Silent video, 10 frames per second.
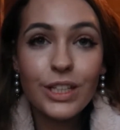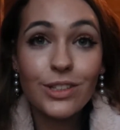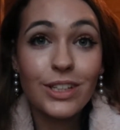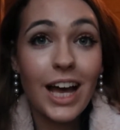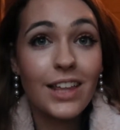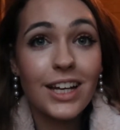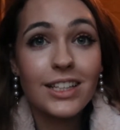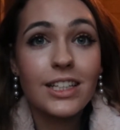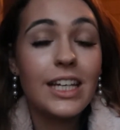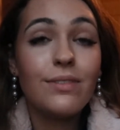So yeah,
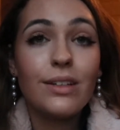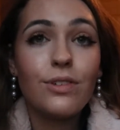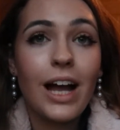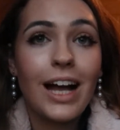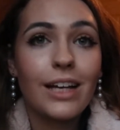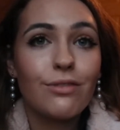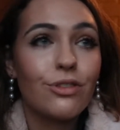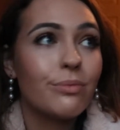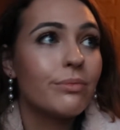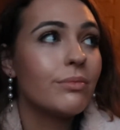that's even if you hang it
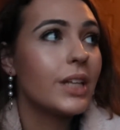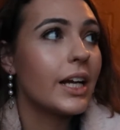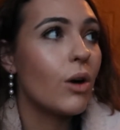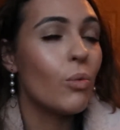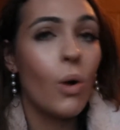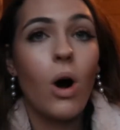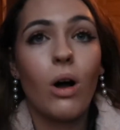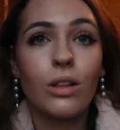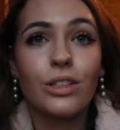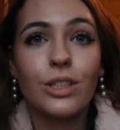from like a
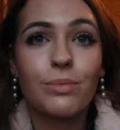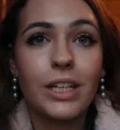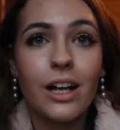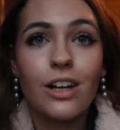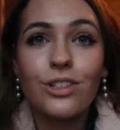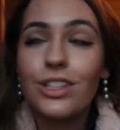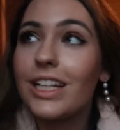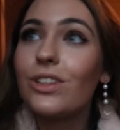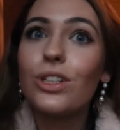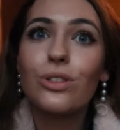wall or something. I just
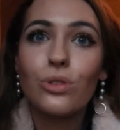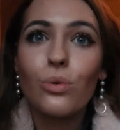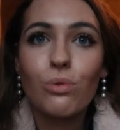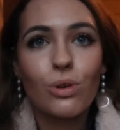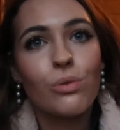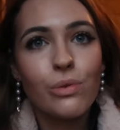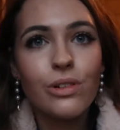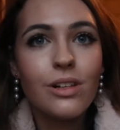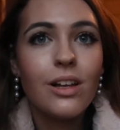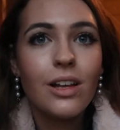think they're so
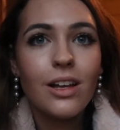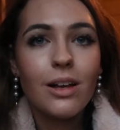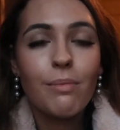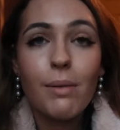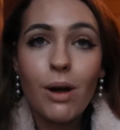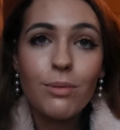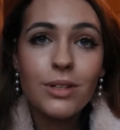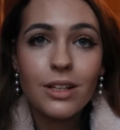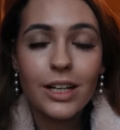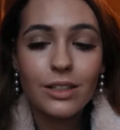cool. My mom
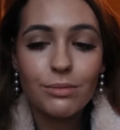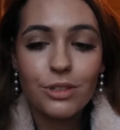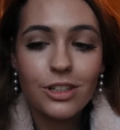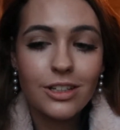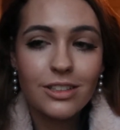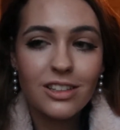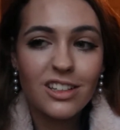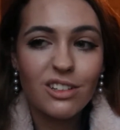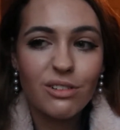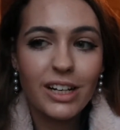doesn't like them, she thinks that
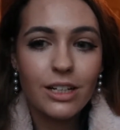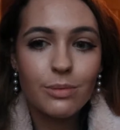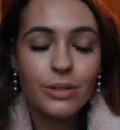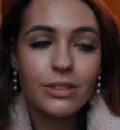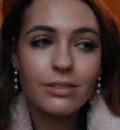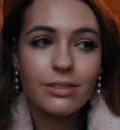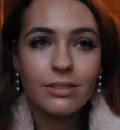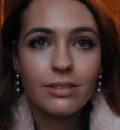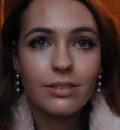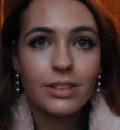they look weird, but
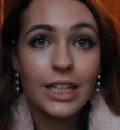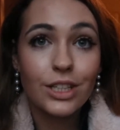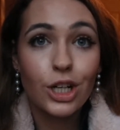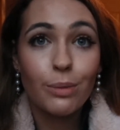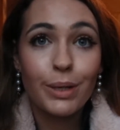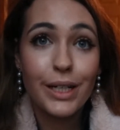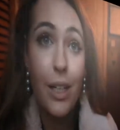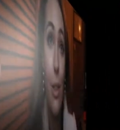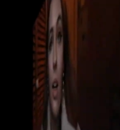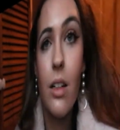that's
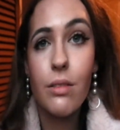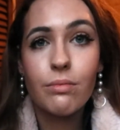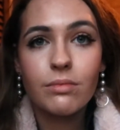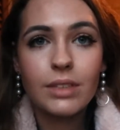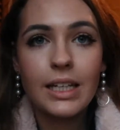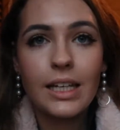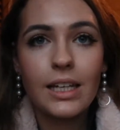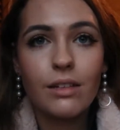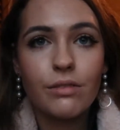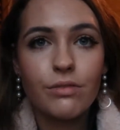her
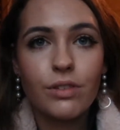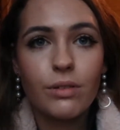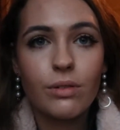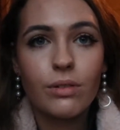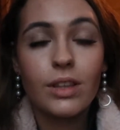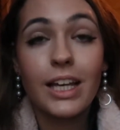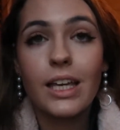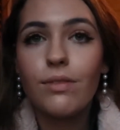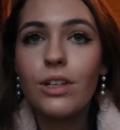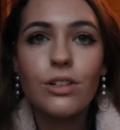key for like
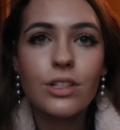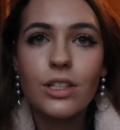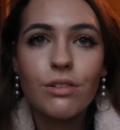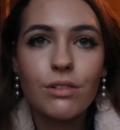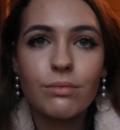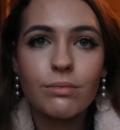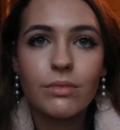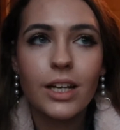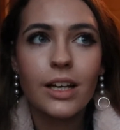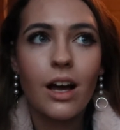even in your sitting room.
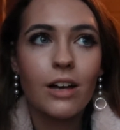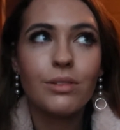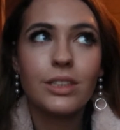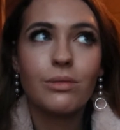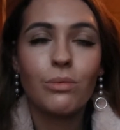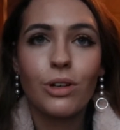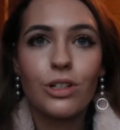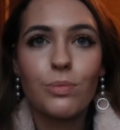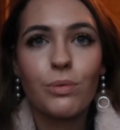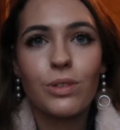Like I
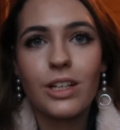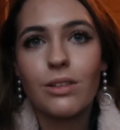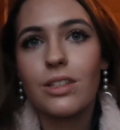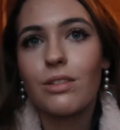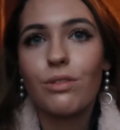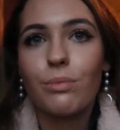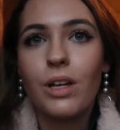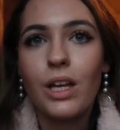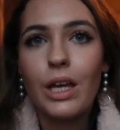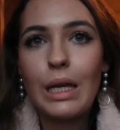wanted to put one down in the sitting room,
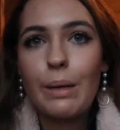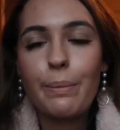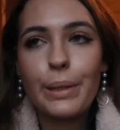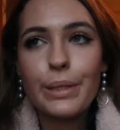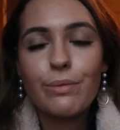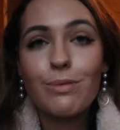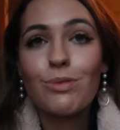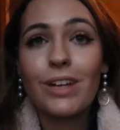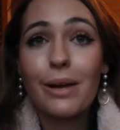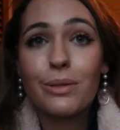but we're
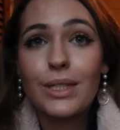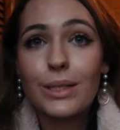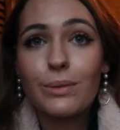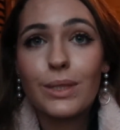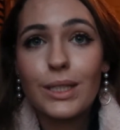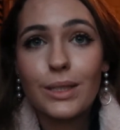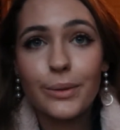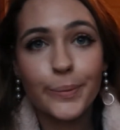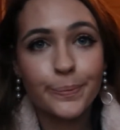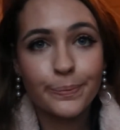moving out soon, so